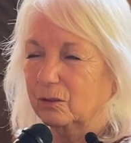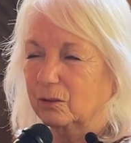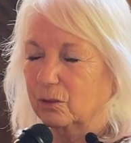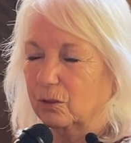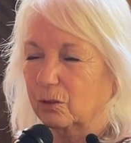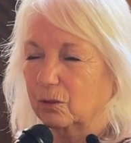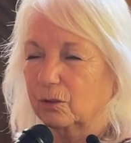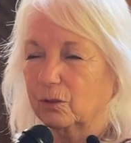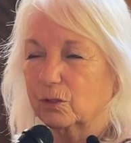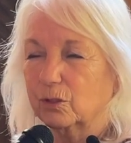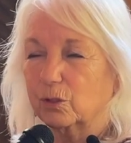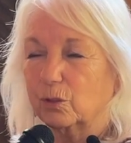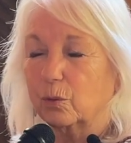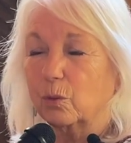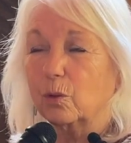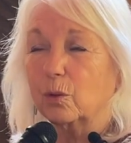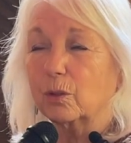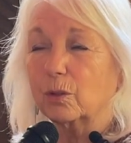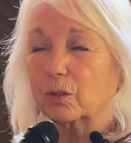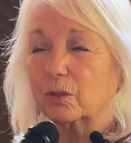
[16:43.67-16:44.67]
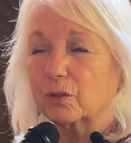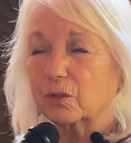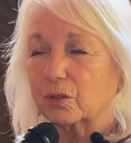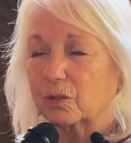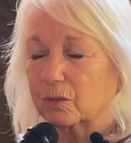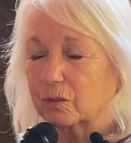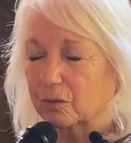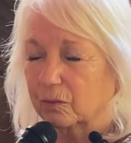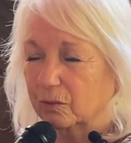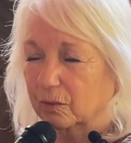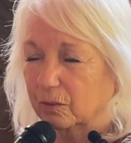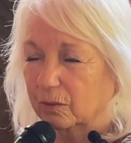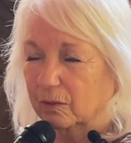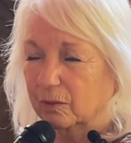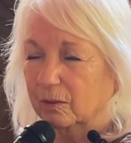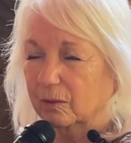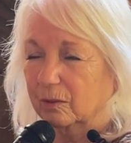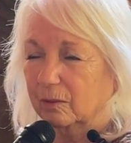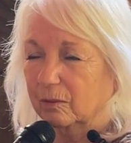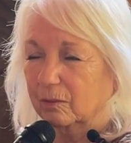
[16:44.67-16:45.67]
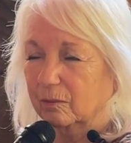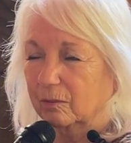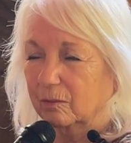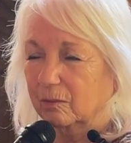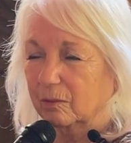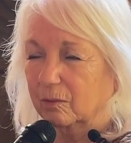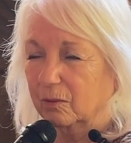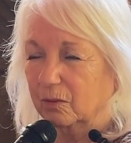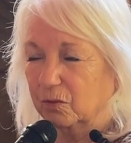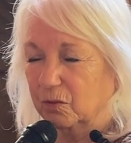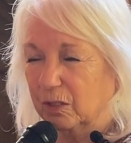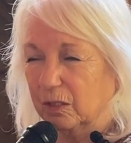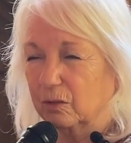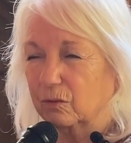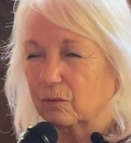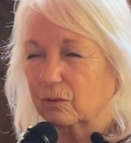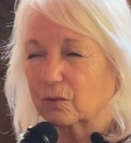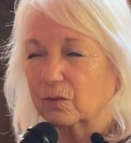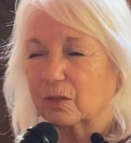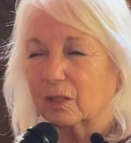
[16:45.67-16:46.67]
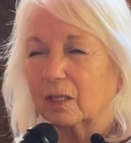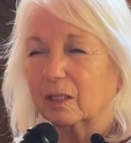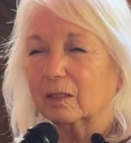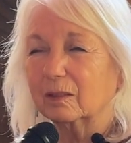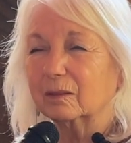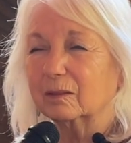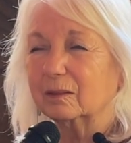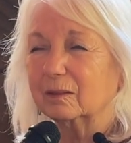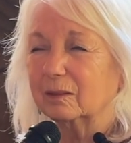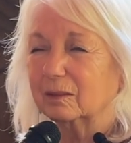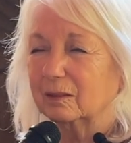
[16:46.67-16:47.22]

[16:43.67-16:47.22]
turns towards the central sun